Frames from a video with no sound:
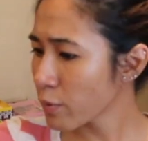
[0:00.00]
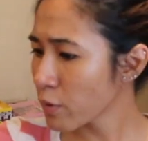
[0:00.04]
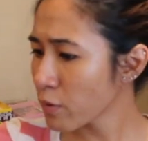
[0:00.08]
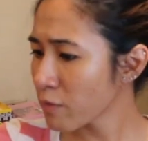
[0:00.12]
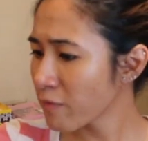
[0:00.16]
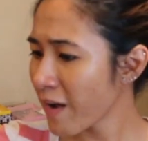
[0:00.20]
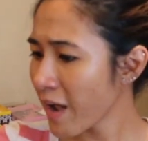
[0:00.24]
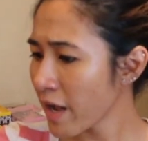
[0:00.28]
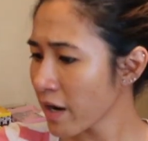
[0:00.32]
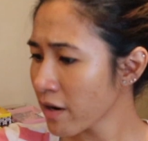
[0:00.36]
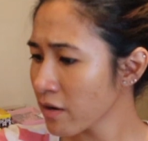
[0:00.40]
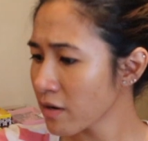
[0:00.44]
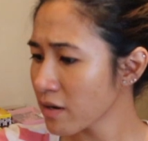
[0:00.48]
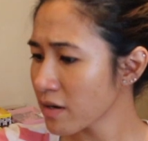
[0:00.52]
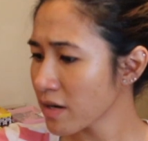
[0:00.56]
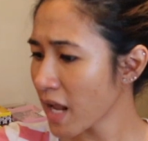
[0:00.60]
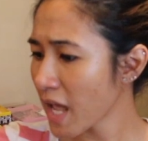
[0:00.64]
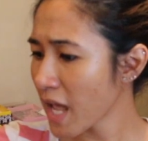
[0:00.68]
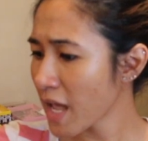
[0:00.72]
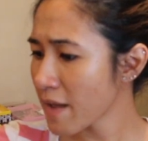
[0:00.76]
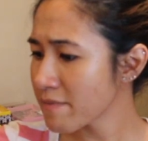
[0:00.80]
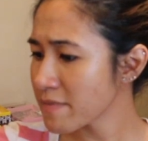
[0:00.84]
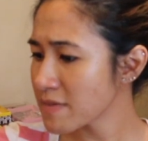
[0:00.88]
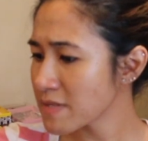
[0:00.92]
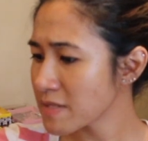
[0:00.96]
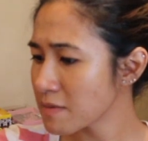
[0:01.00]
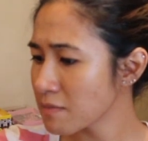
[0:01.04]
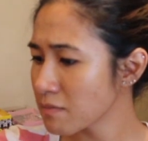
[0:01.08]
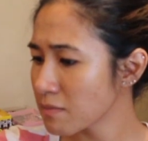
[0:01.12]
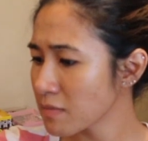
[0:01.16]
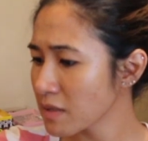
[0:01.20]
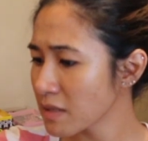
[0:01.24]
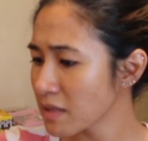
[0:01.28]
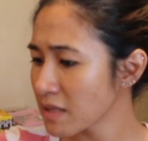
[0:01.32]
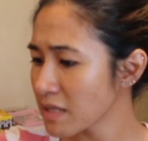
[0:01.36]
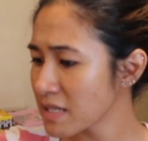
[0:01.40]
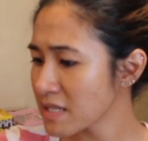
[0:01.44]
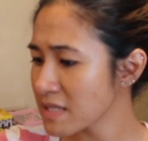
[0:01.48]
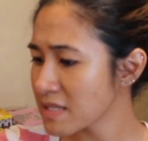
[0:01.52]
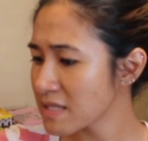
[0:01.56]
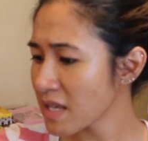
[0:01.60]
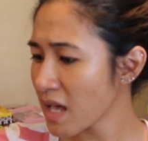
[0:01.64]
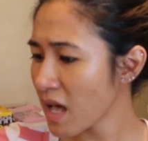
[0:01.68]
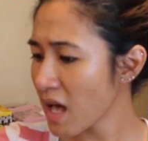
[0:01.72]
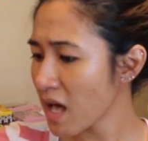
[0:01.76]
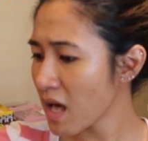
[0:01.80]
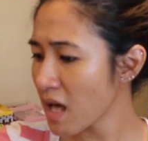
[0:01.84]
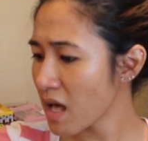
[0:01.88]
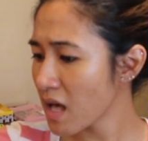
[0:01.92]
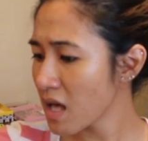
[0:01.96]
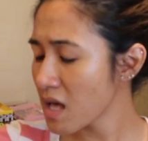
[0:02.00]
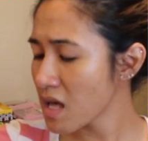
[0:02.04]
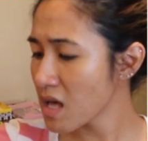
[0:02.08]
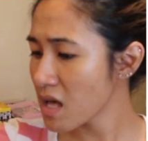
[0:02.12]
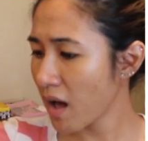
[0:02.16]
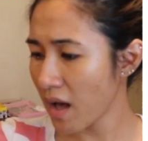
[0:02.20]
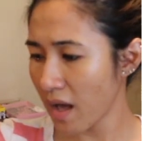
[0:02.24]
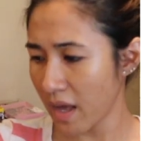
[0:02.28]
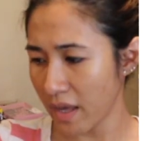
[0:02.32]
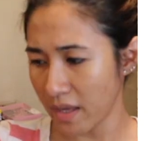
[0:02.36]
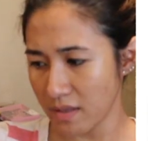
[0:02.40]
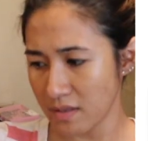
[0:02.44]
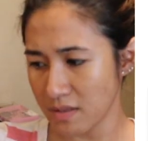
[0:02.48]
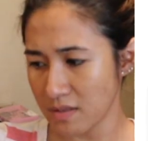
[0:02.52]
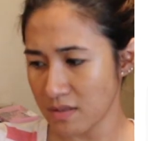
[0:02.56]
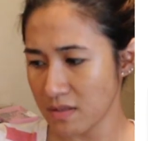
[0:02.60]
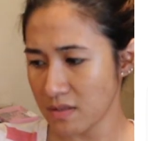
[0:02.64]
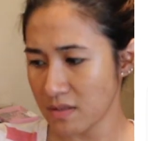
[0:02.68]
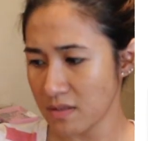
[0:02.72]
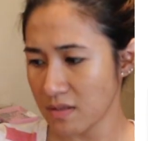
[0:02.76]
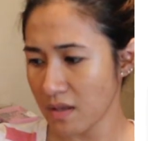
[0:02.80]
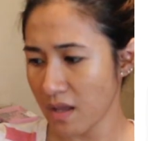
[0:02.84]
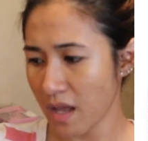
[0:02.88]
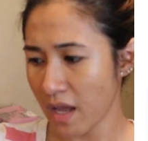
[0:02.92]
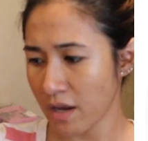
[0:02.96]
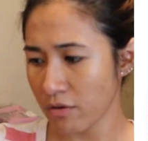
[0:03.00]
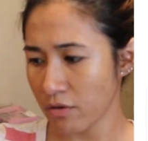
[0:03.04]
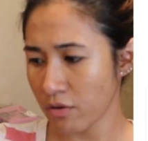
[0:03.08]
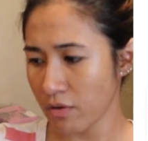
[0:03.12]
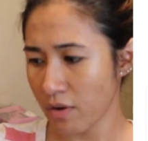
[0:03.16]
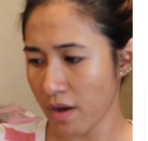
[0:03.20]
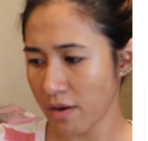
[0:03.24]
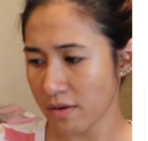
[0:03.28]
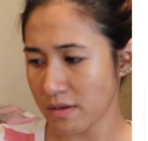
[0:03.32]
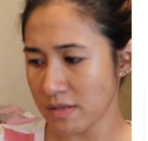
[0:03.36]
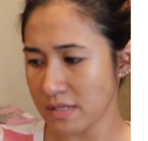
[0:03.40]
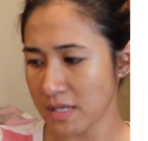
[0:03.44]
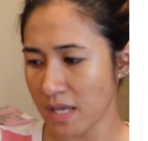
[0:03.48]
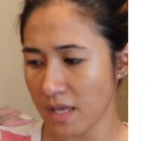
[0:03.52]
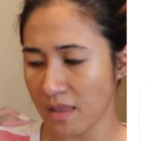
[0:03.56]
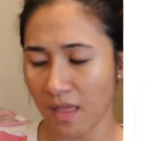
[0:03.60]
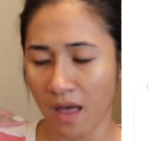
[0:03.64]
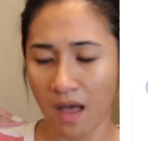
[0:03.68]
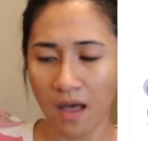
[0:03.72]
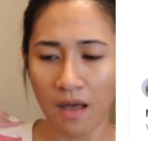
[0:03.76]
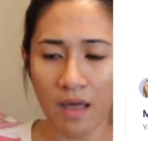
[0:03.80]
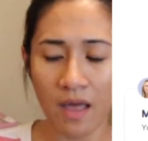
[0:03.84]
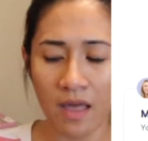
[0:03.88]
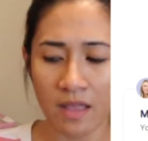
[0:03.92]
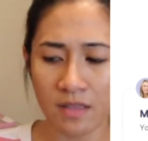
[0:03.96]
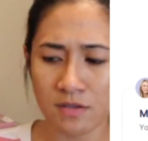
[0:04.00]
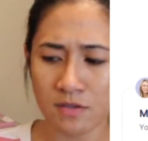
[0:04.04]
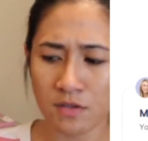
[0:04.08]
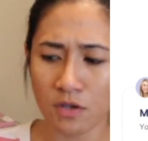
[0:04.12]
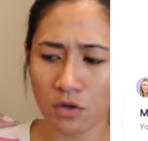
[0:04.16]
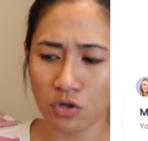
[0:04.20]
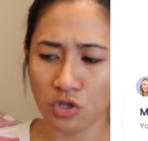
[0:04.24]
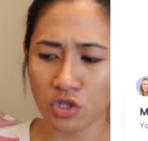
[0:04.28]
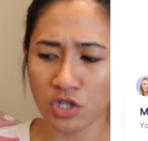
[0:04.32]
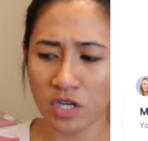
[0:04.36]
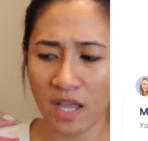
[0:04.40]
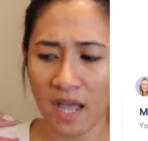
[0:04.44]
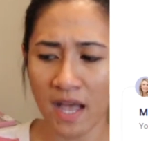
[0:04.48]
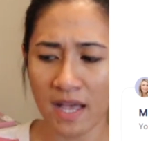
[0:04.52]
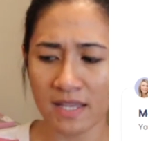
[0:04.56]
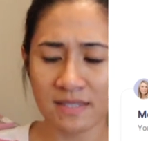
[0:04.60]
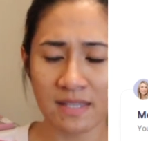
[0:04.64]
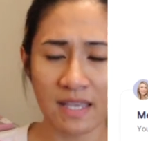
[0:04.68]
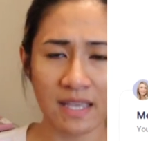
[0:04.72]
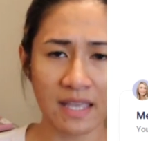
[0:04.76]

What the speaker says: provider name's Melissa Hines. I don't know how to say that. And so she has